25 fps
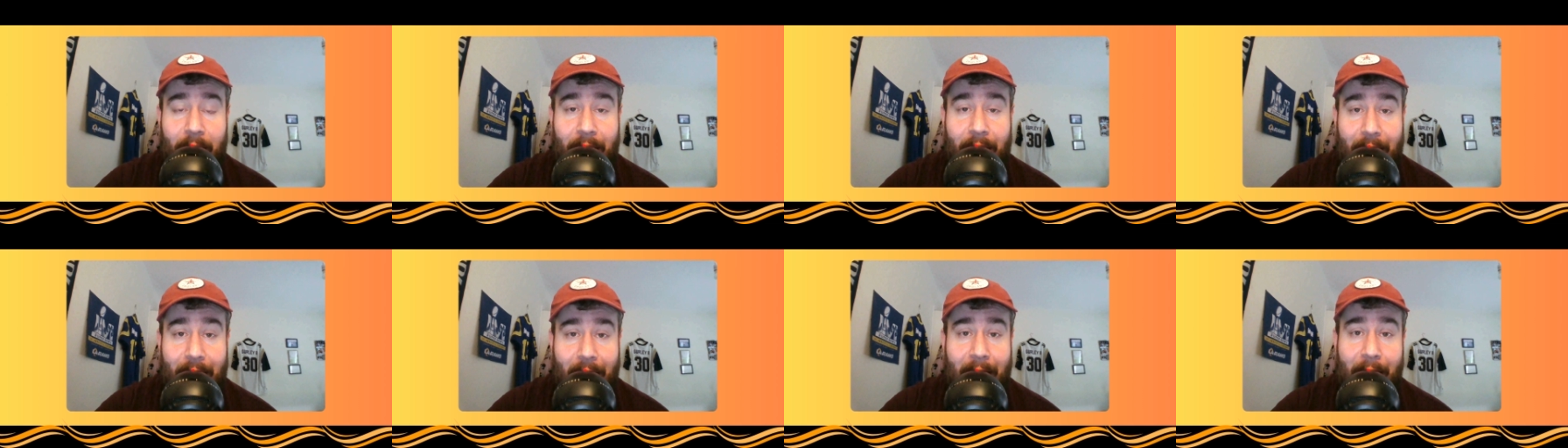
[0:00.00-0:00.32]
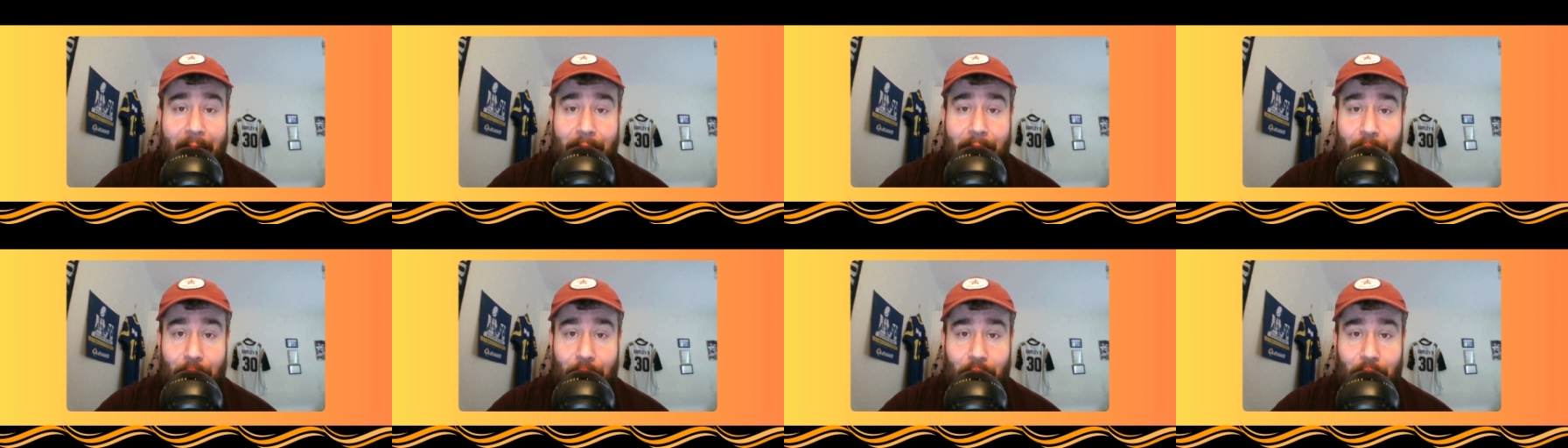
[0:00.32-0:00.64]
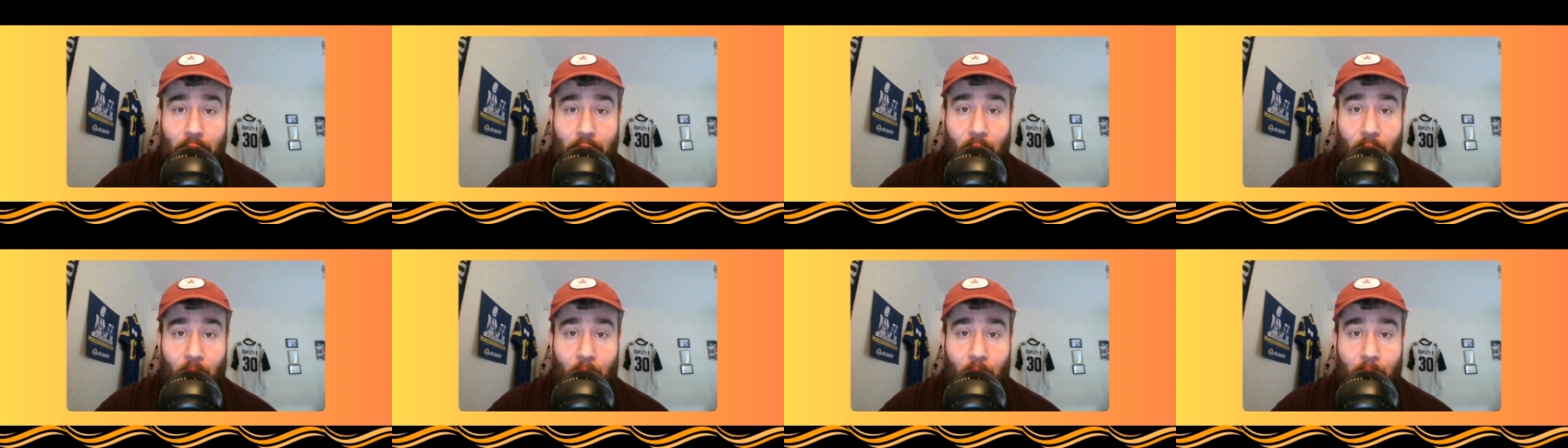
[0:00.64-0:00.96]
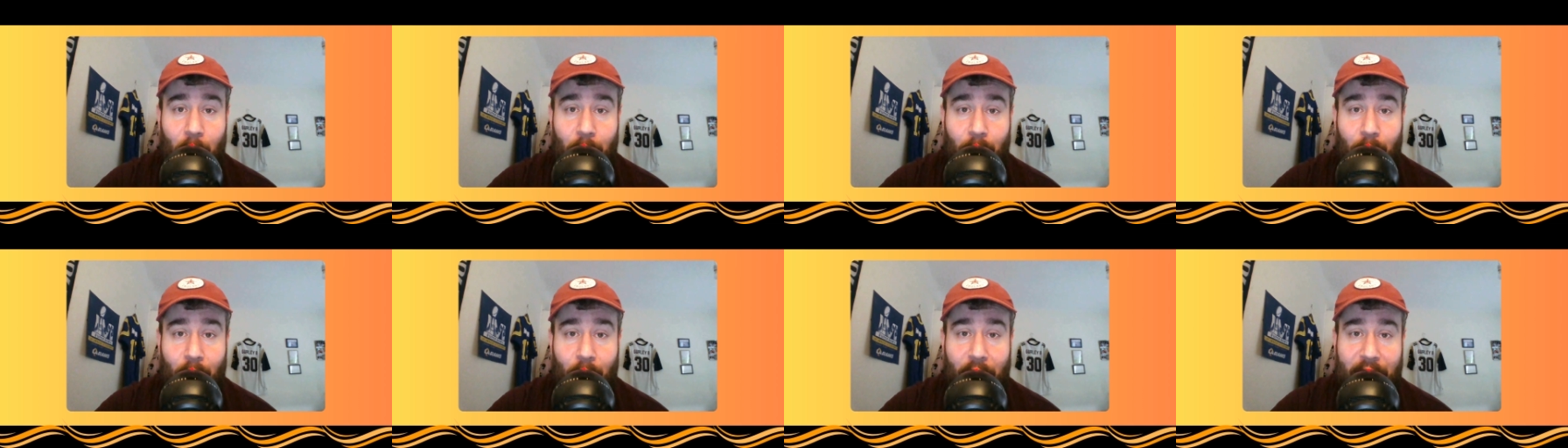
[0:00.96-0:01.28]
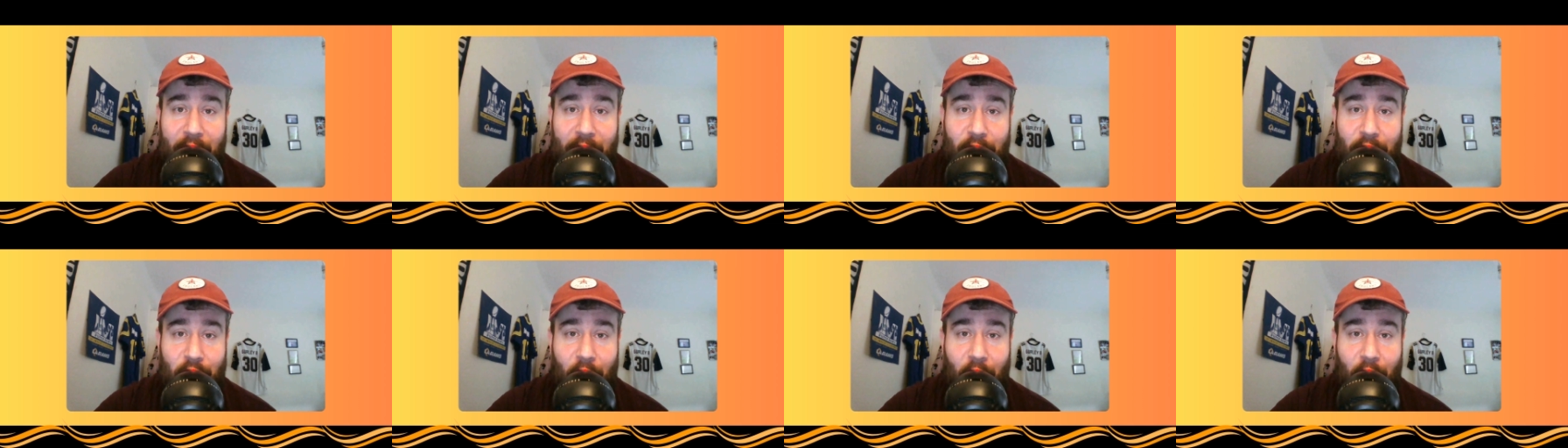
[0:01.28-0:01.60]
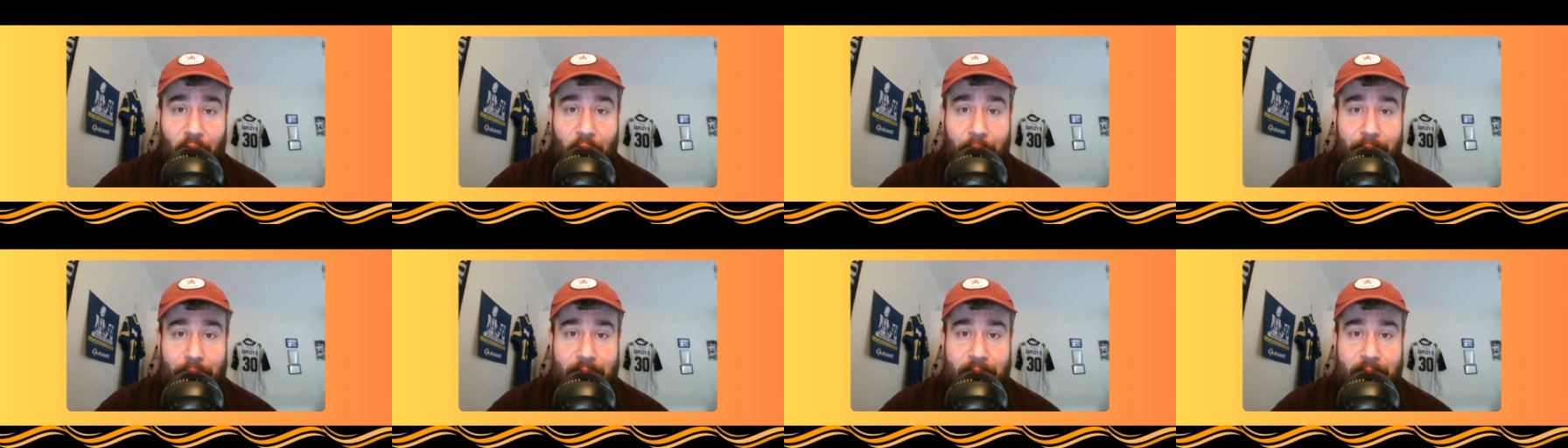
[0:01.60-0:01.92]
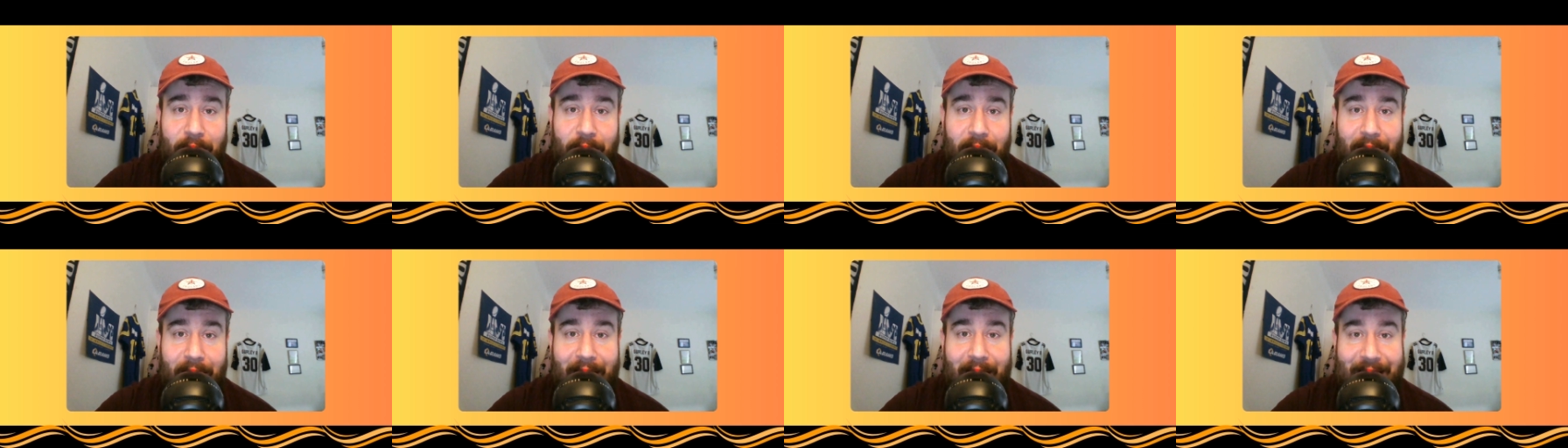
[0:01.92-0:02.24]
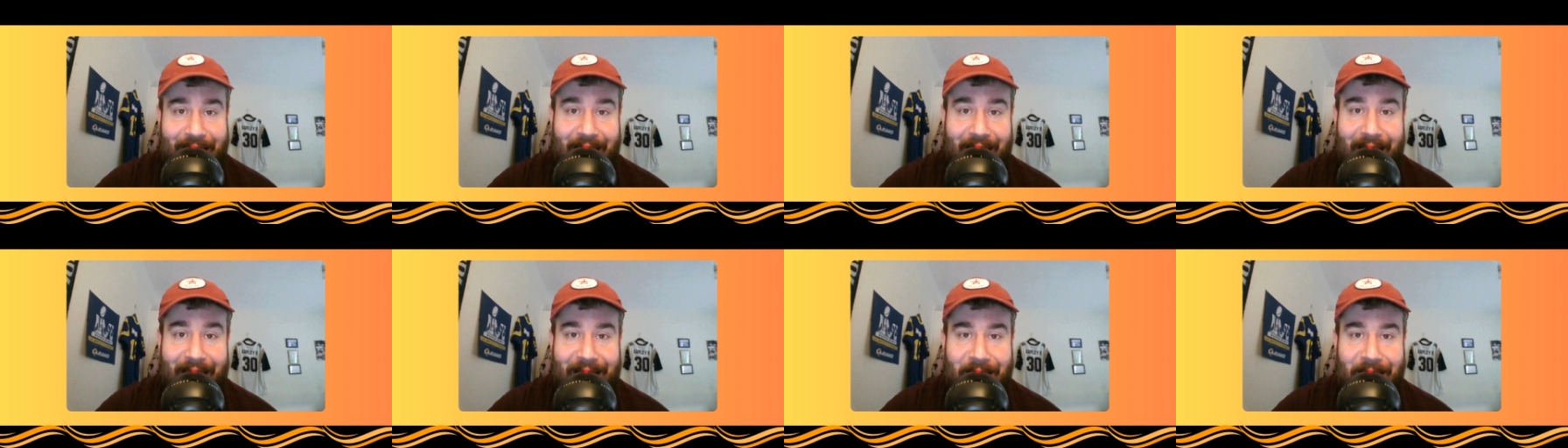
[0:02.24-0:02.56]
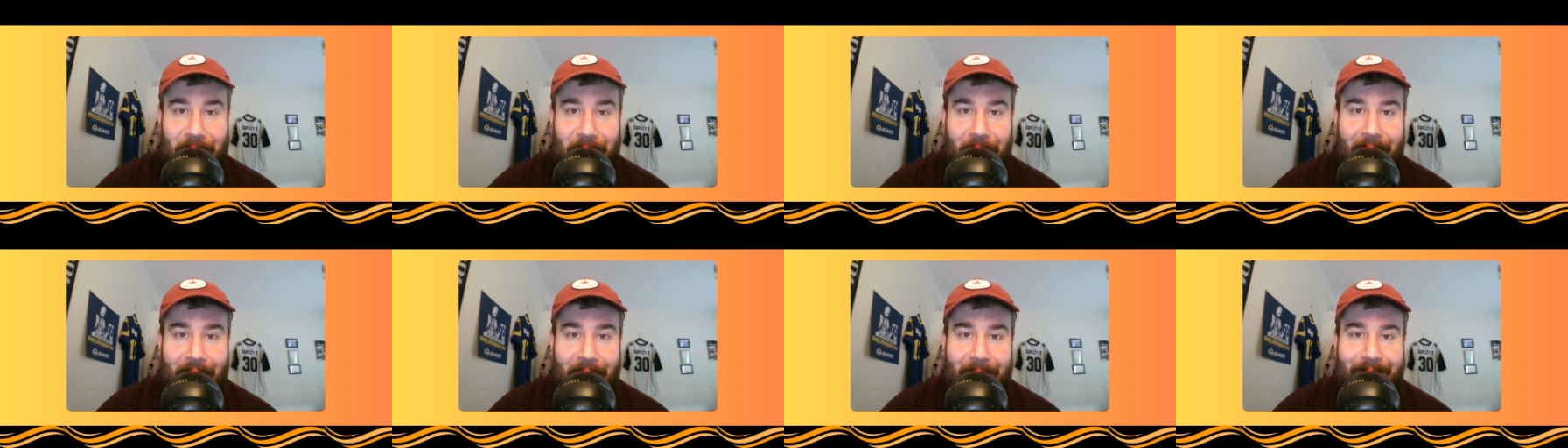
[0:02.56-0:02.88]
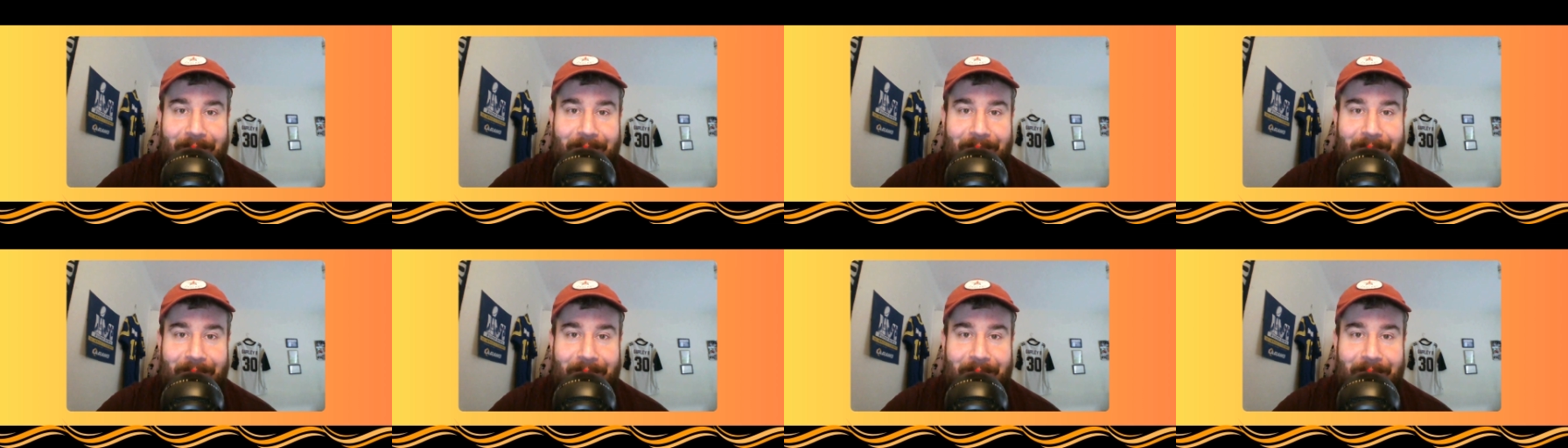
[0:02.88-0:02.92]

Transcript: in your rookie drafts. Let's get into it.